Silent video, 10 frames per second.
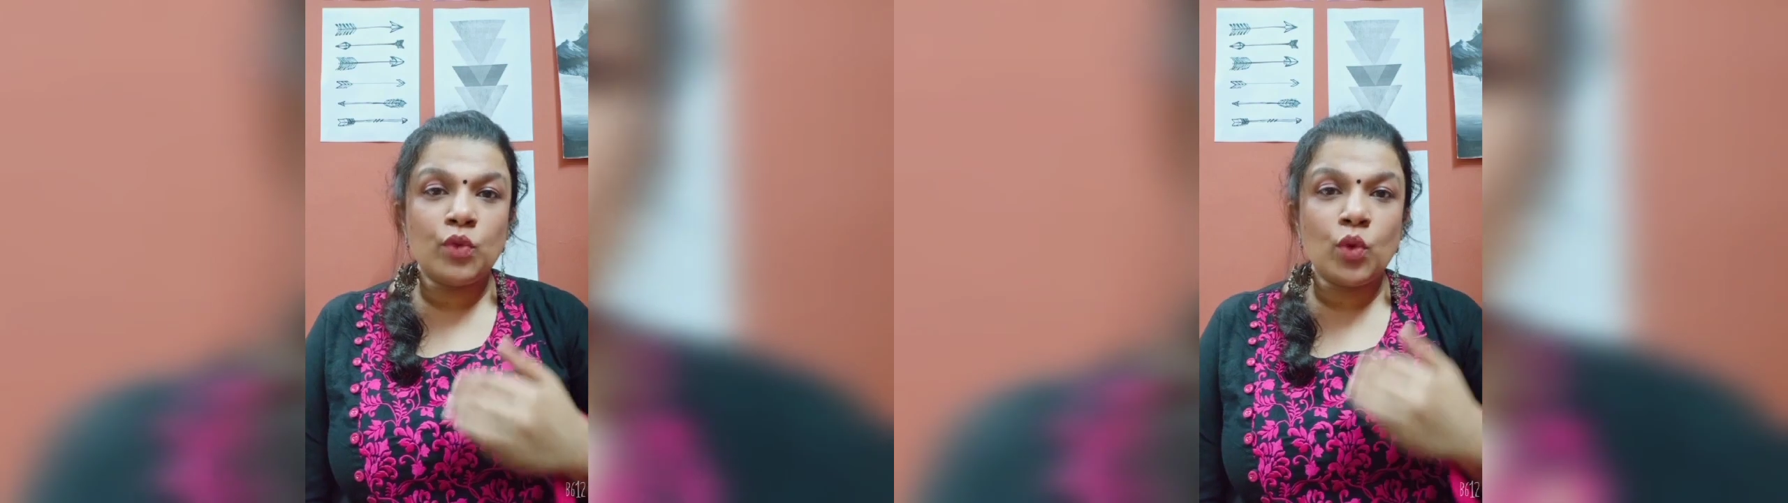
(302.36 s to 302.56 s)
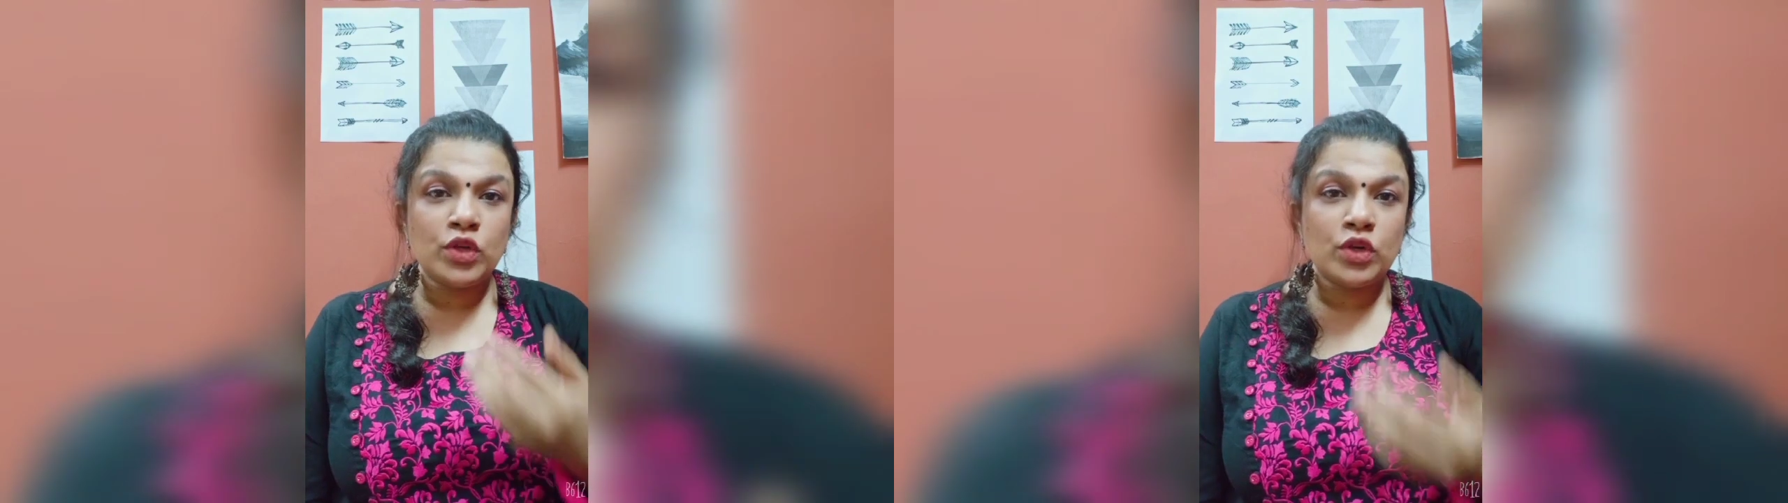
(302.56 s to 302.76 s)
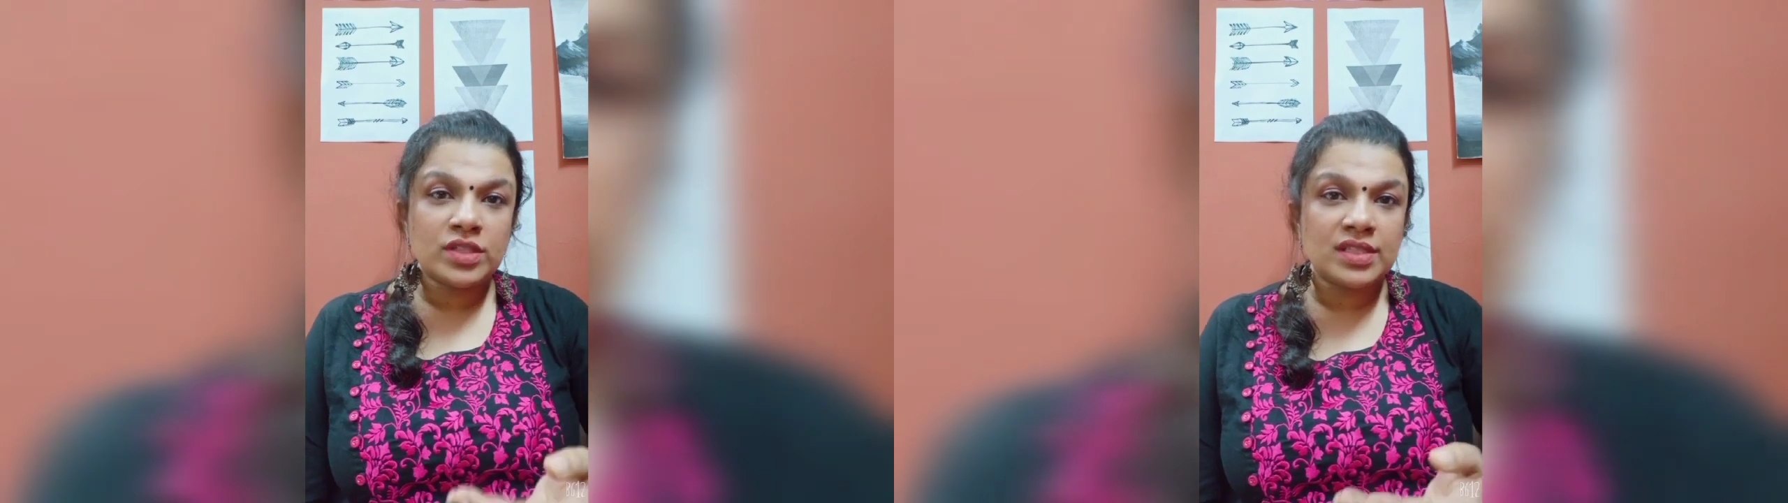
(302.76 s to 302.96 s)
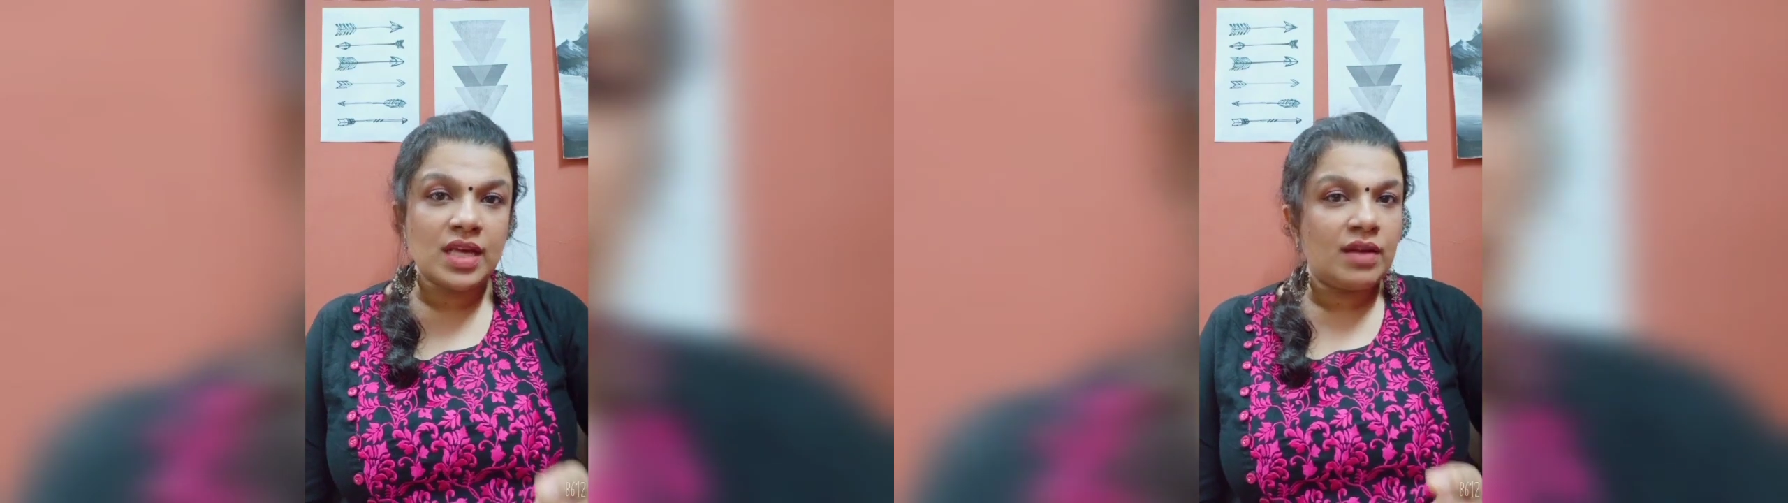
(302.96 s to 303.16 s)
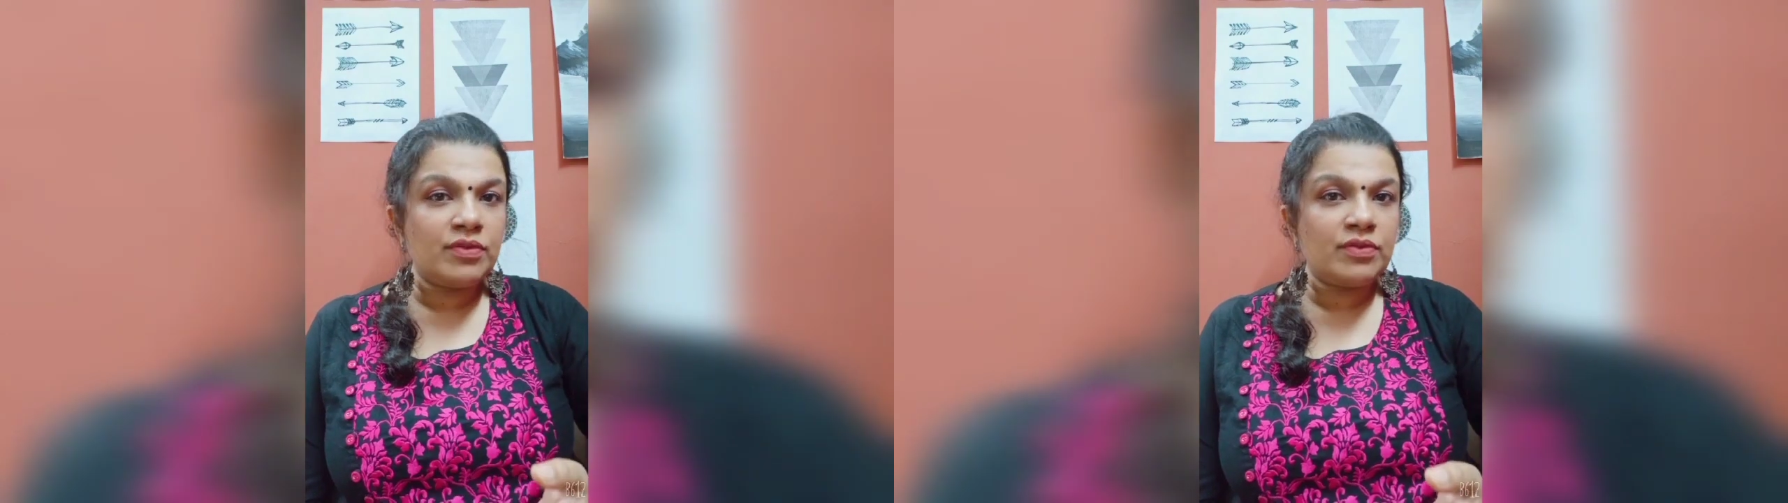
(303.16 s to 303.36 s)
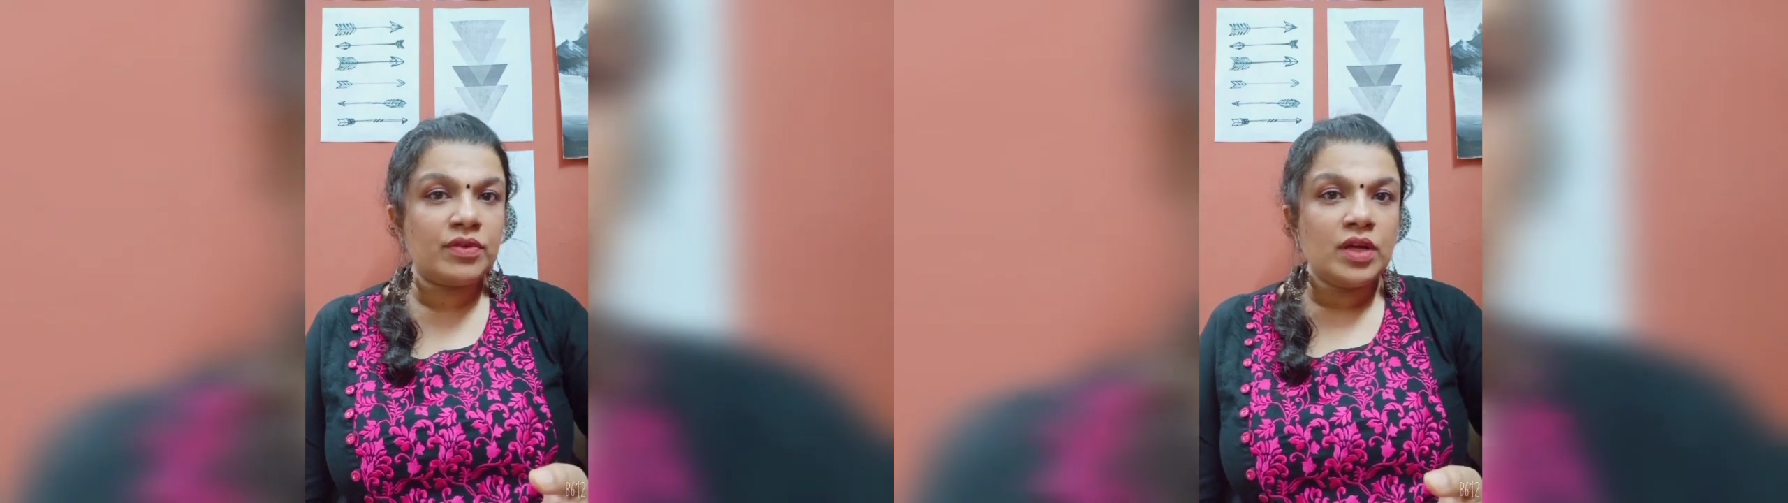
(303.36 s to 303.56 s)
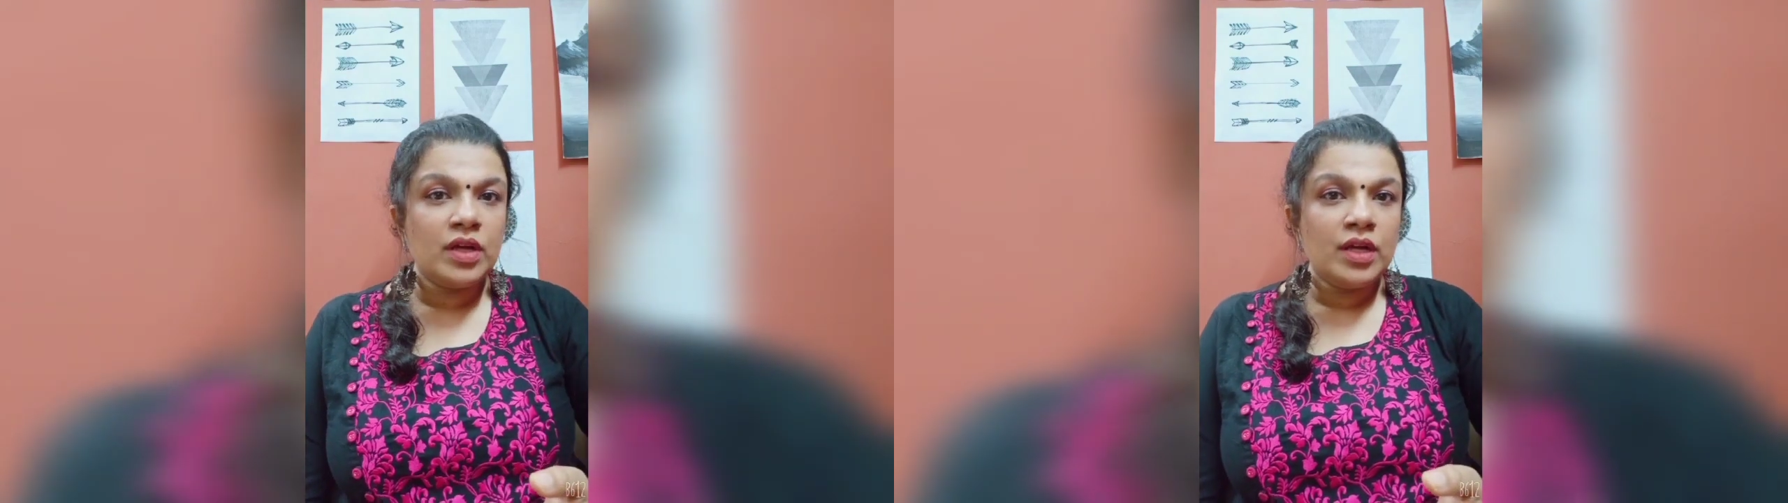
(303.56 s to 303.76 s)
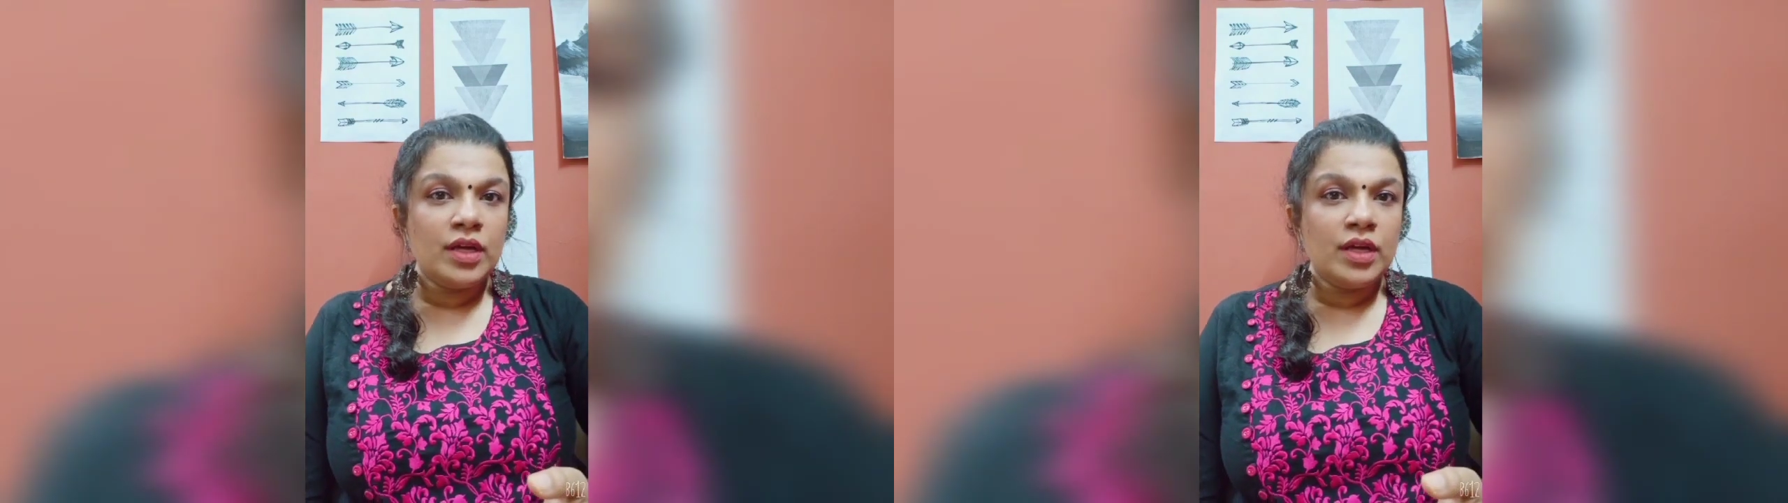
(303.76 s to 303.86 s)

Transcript: give devote yourself